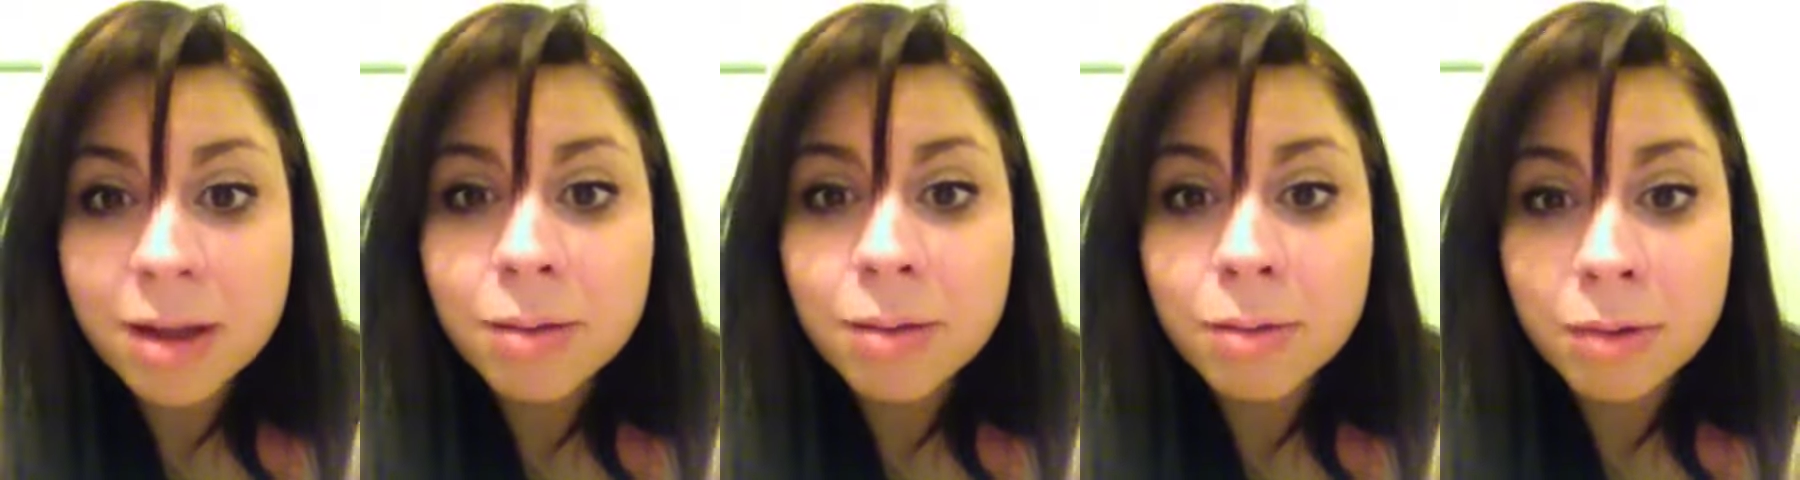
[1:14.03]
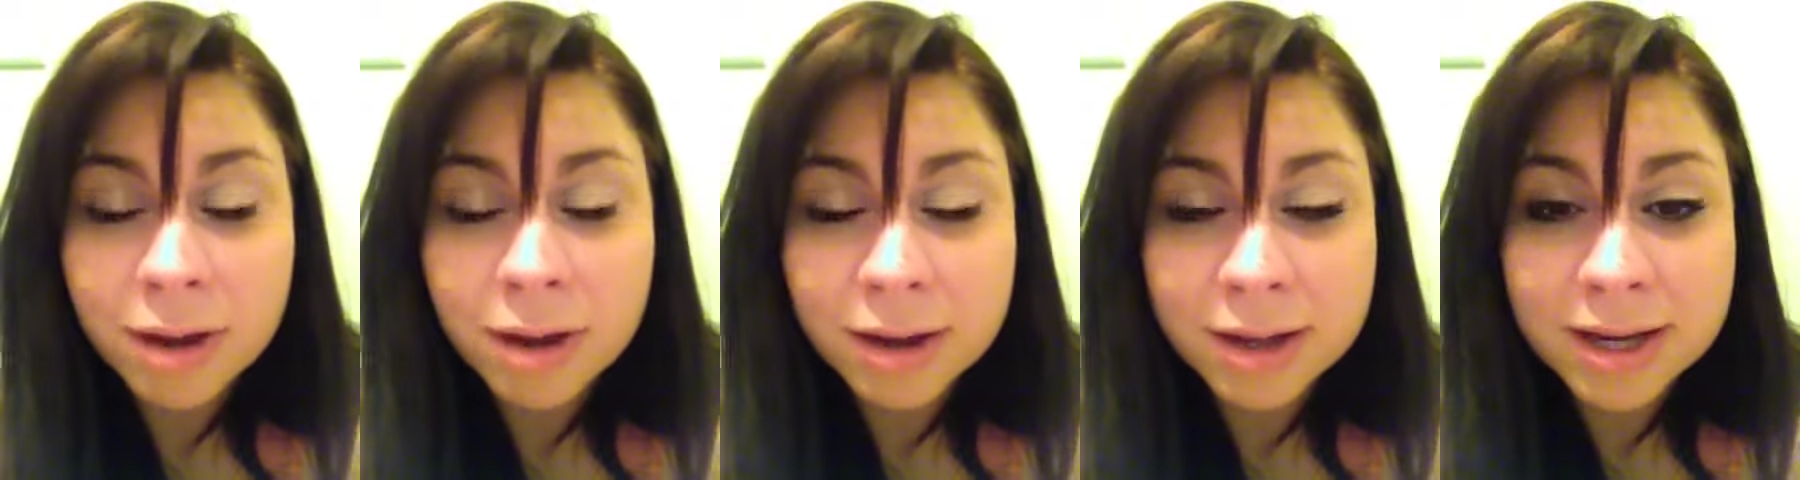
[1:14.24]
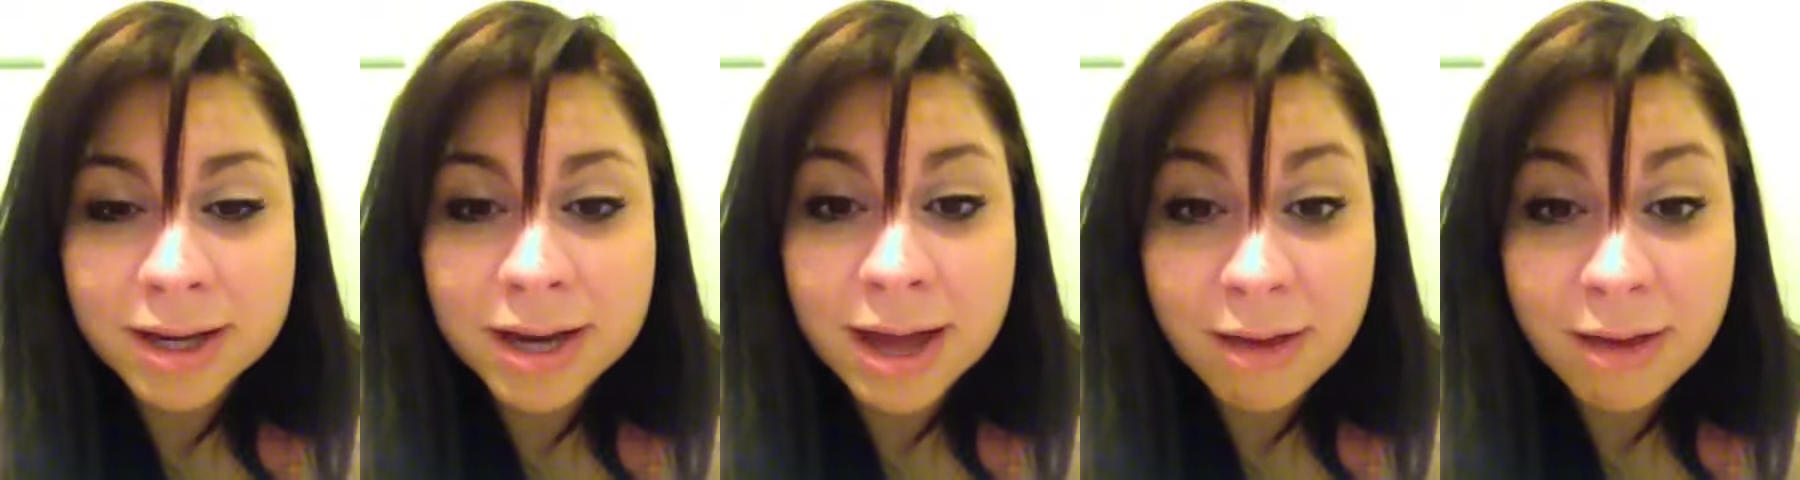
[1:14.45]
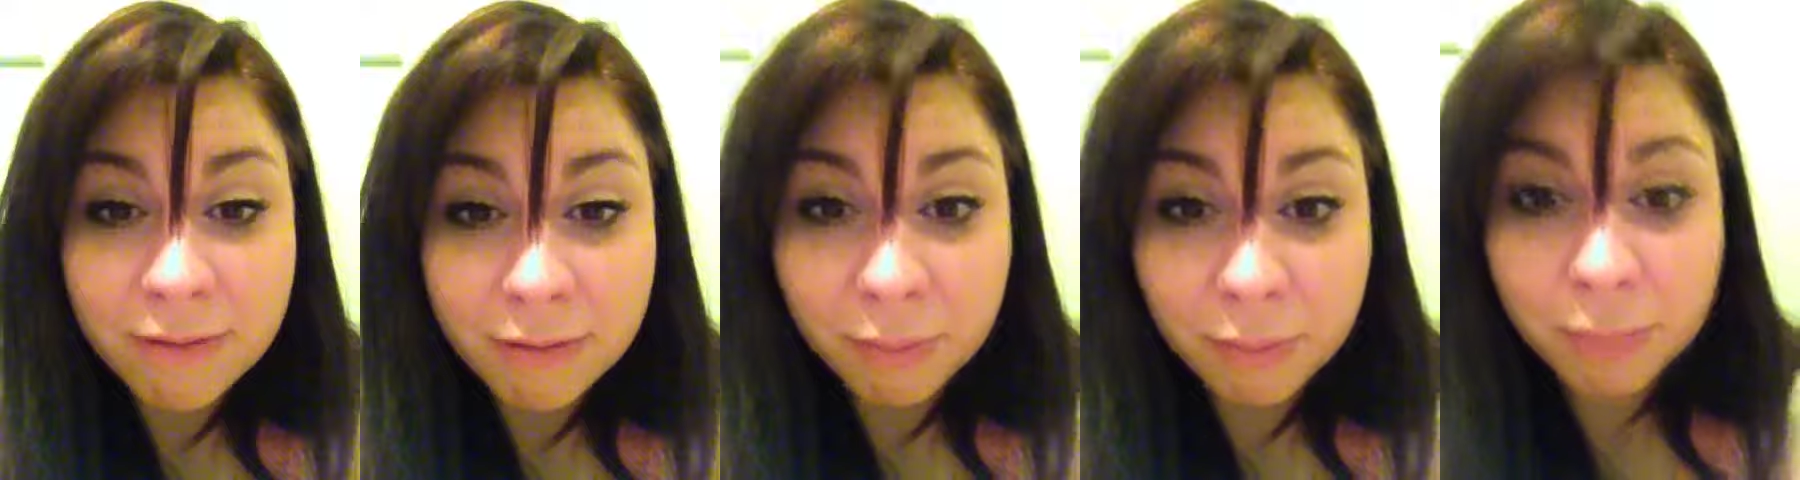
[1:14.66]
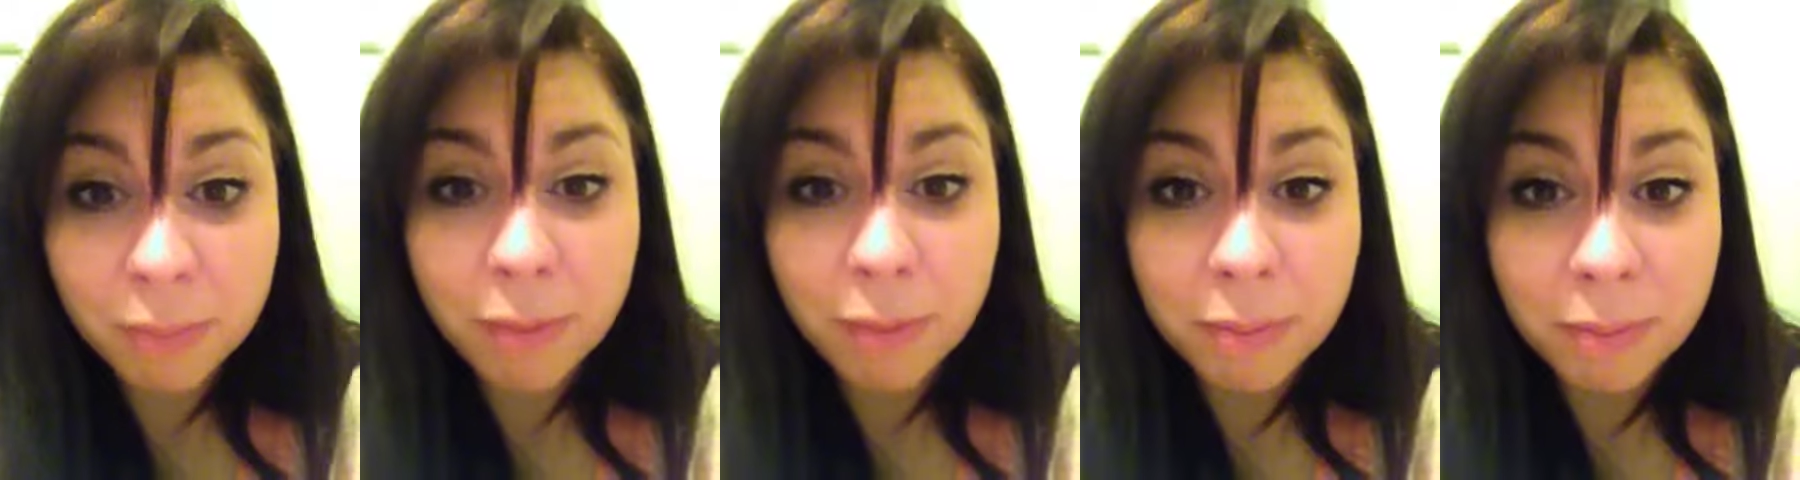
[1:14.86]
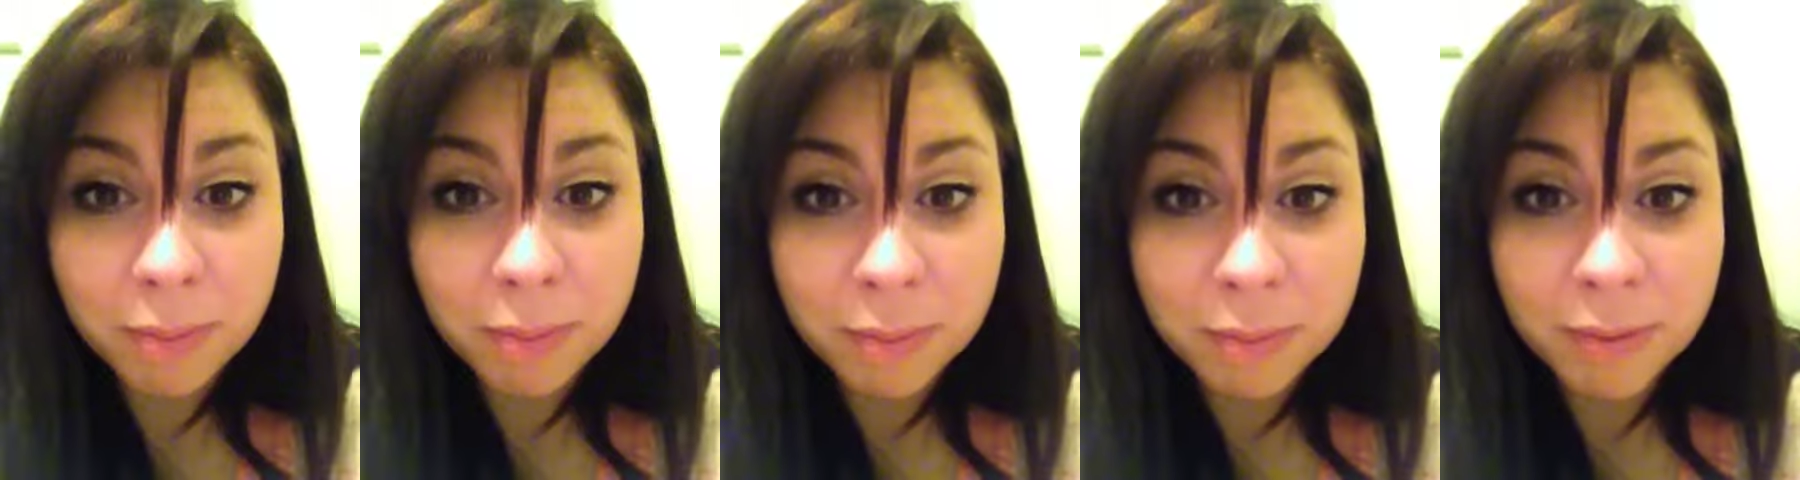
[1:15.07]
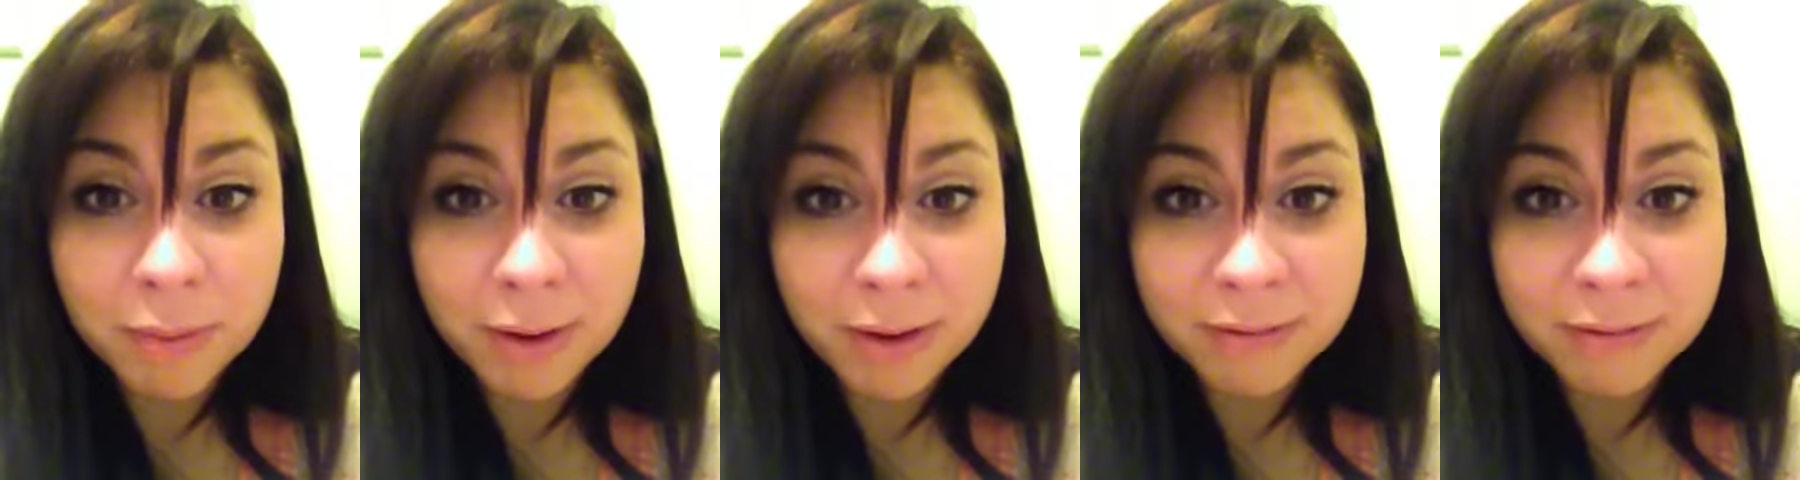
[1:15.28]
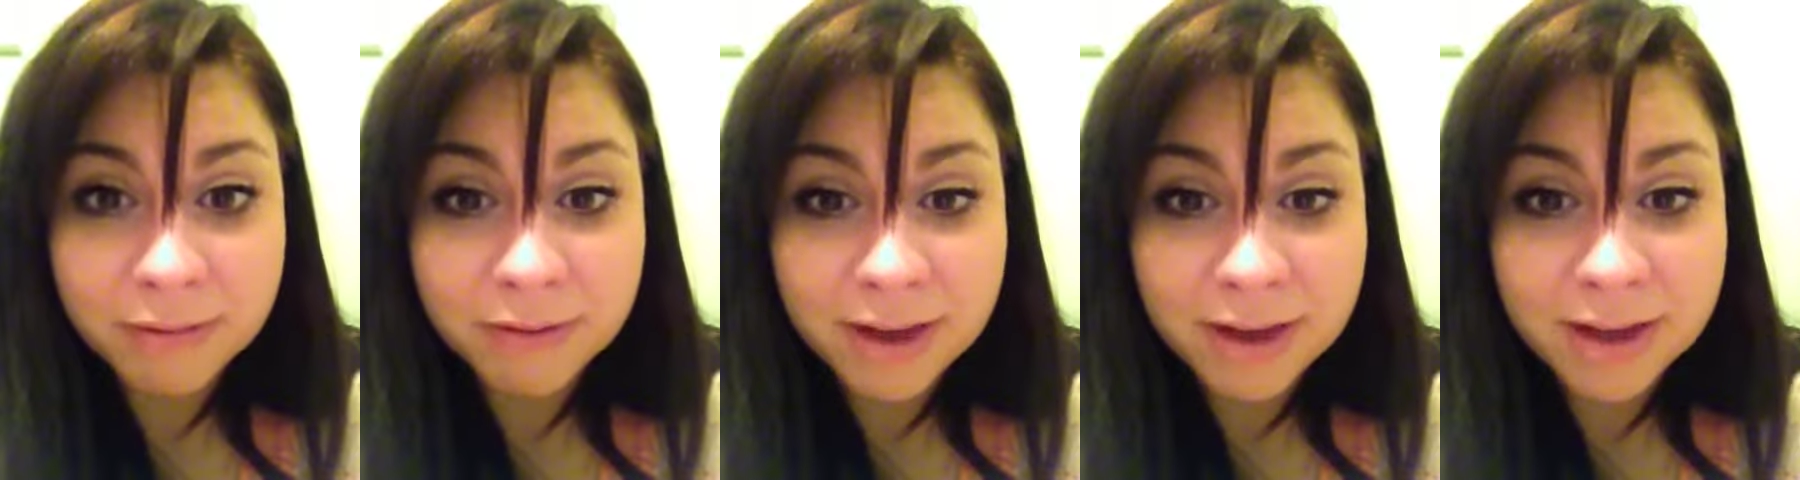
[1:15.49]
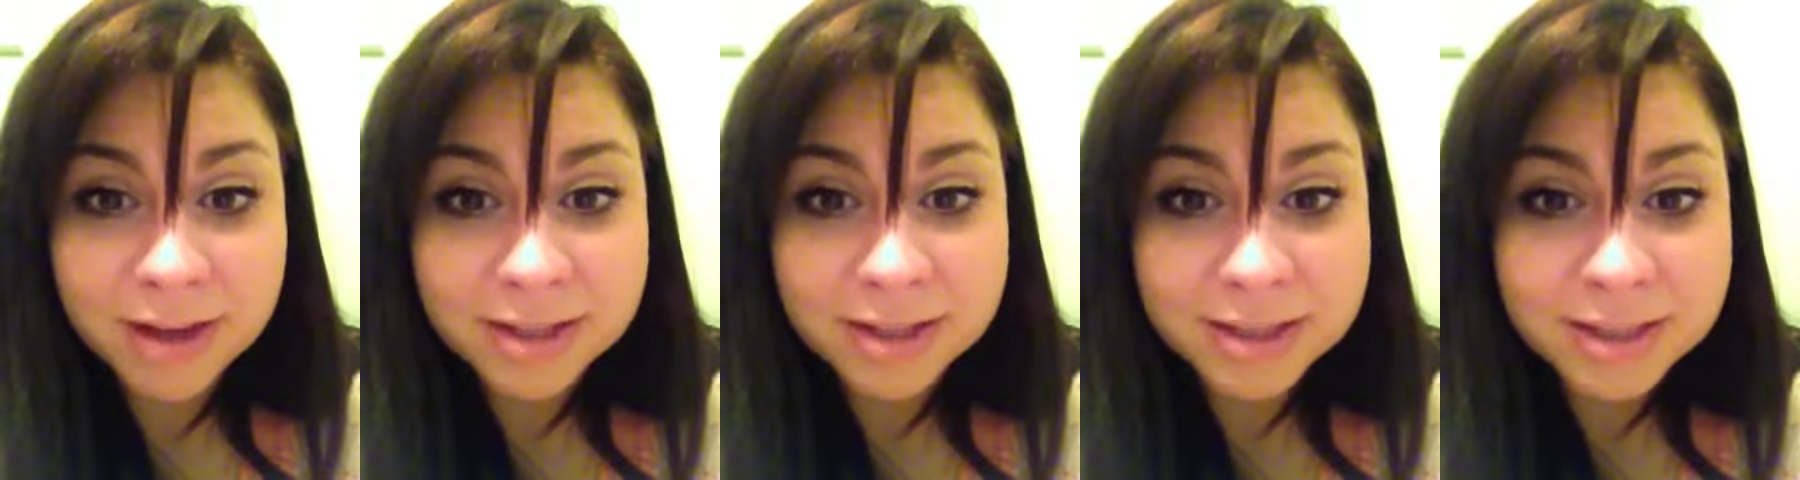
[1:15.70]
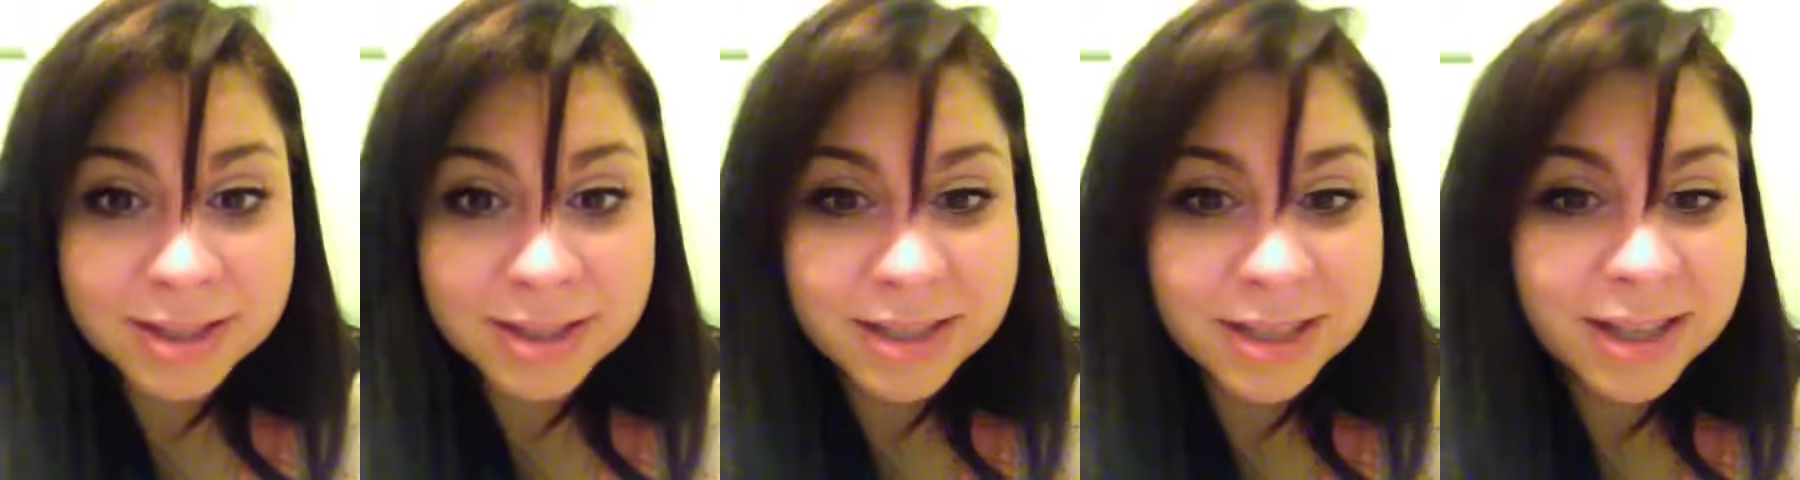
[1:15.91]
where I can have a proper
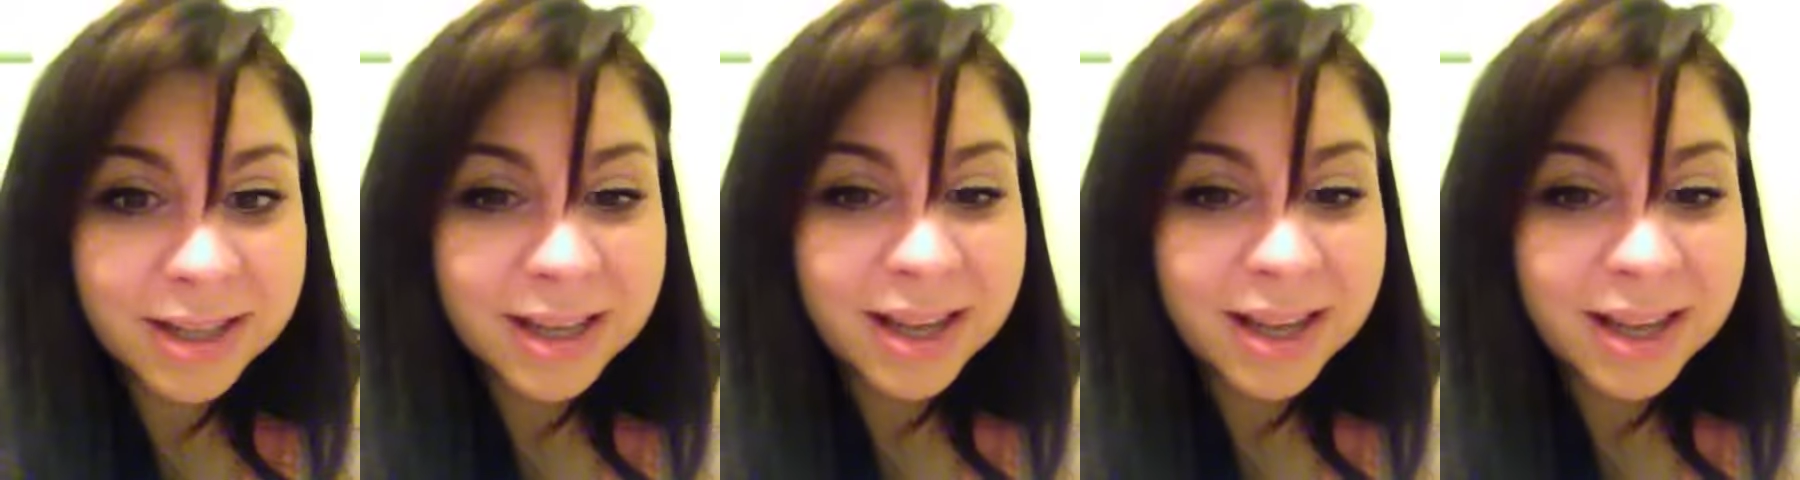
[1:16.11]
breakfast.